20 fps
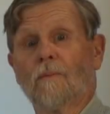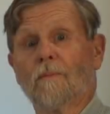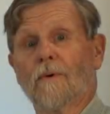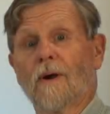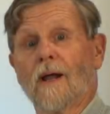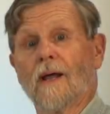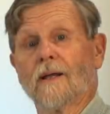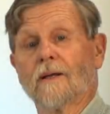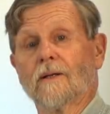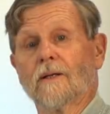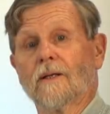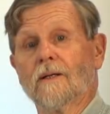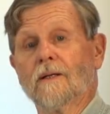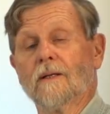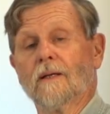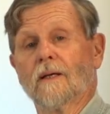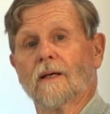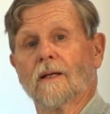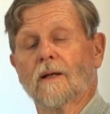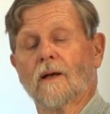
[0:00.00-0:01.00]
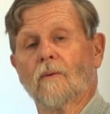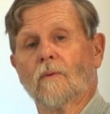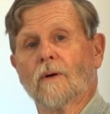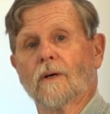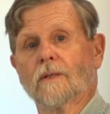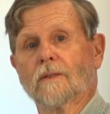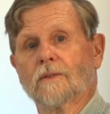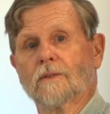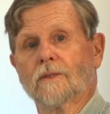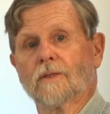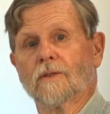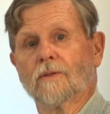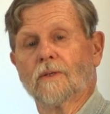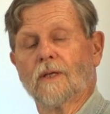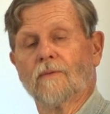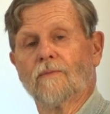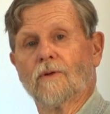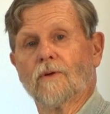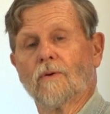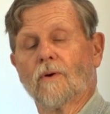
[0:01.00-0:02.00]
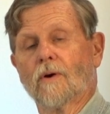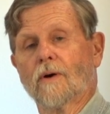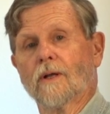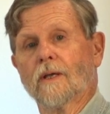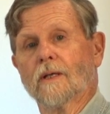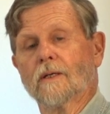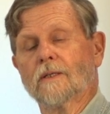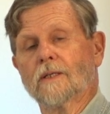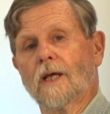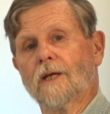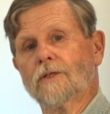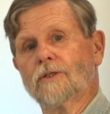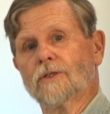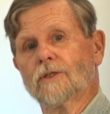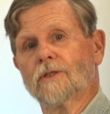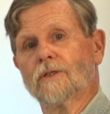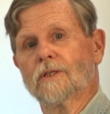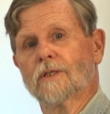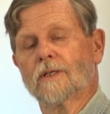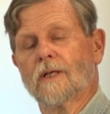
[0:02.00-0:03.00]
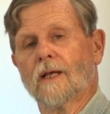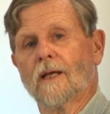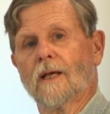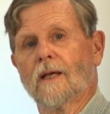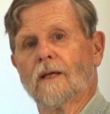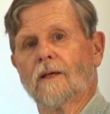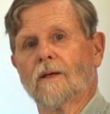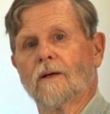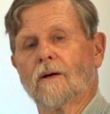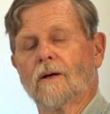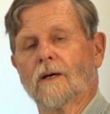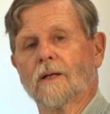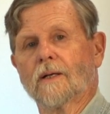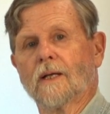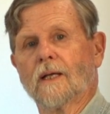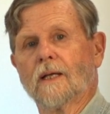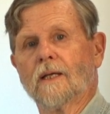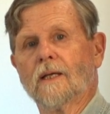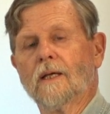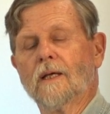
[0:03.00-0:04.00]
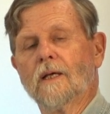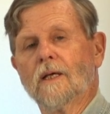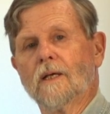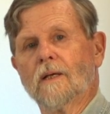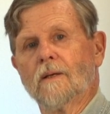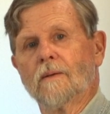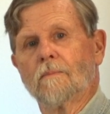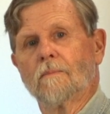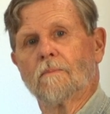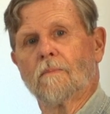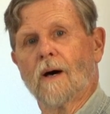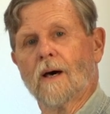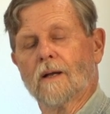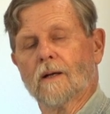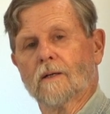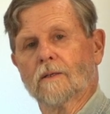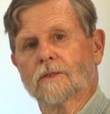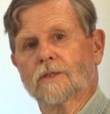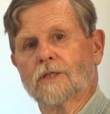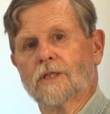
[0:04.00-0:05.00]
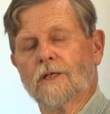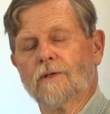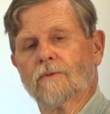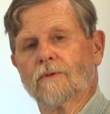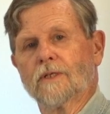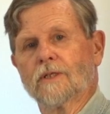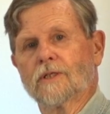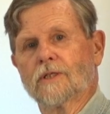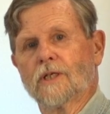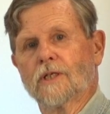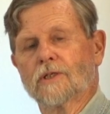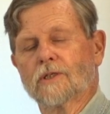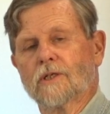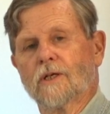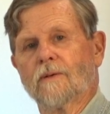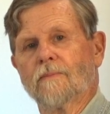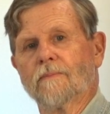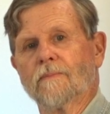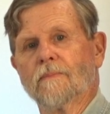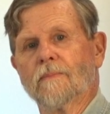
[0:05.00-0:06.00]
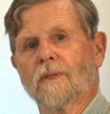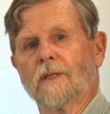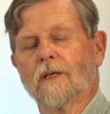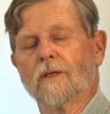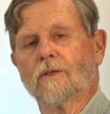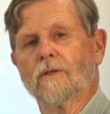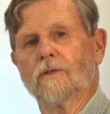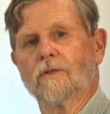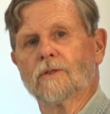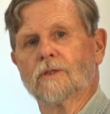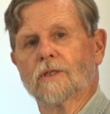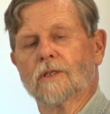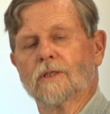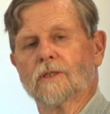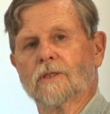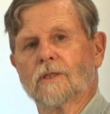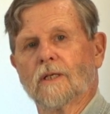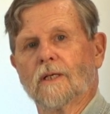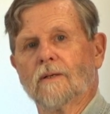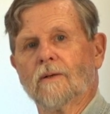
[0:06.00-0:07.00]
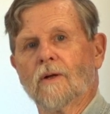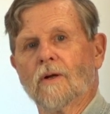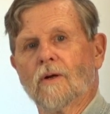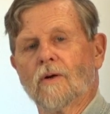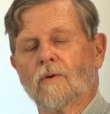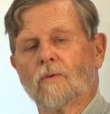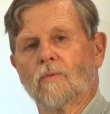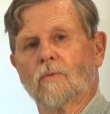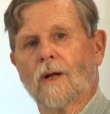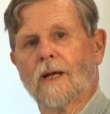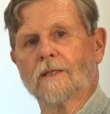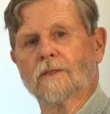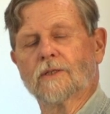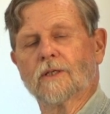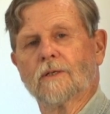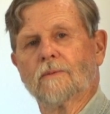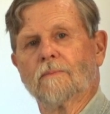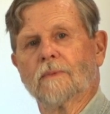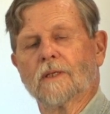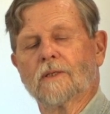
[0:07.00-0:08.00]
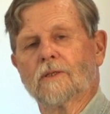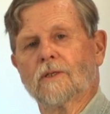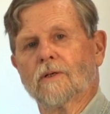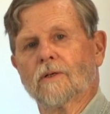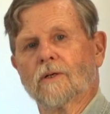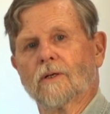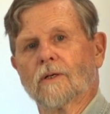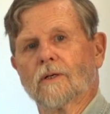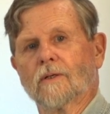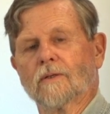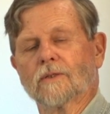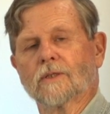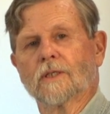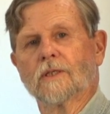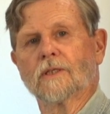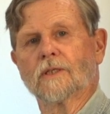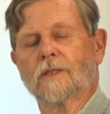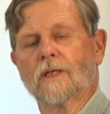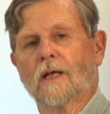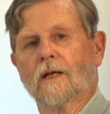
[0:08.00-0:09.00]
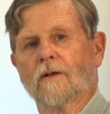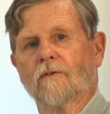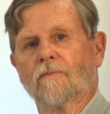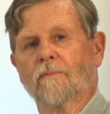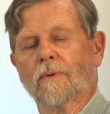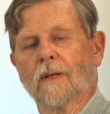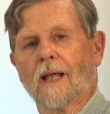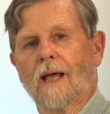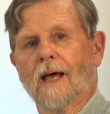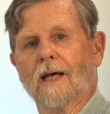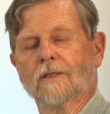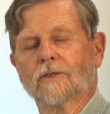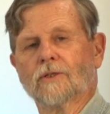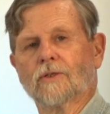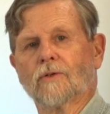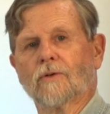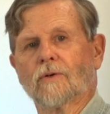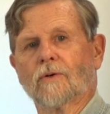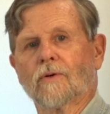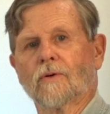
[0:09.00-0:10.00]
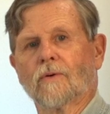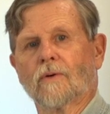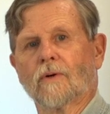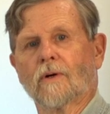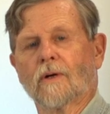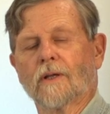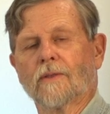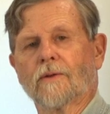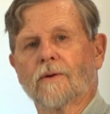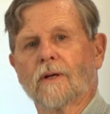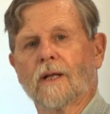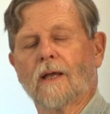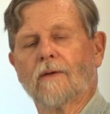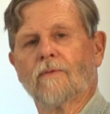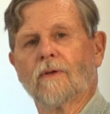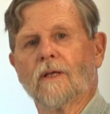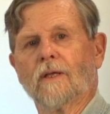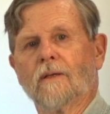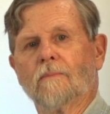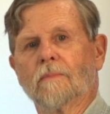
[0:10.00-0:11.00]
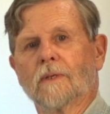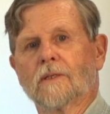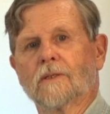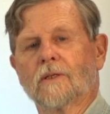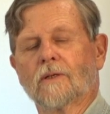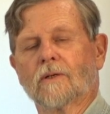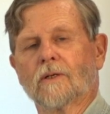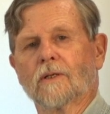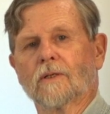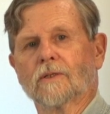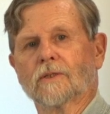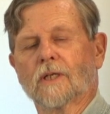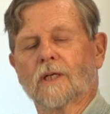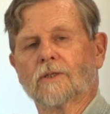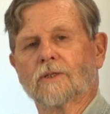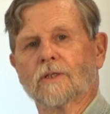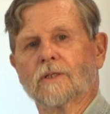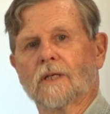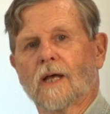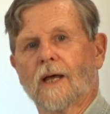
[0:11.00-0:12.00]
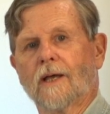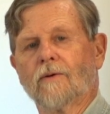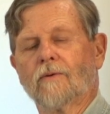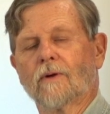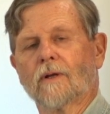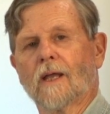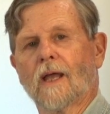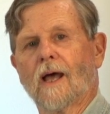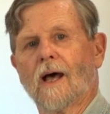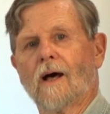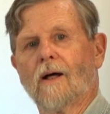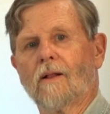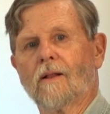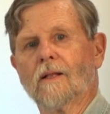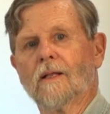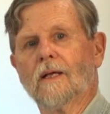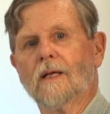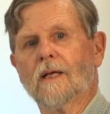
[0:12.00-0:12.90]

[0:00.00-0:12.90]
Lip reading: Bragdon, and I want to give you orientation today on a model scenery system that uses resin materials instead of plaster or other heavy materials such as hydrocal.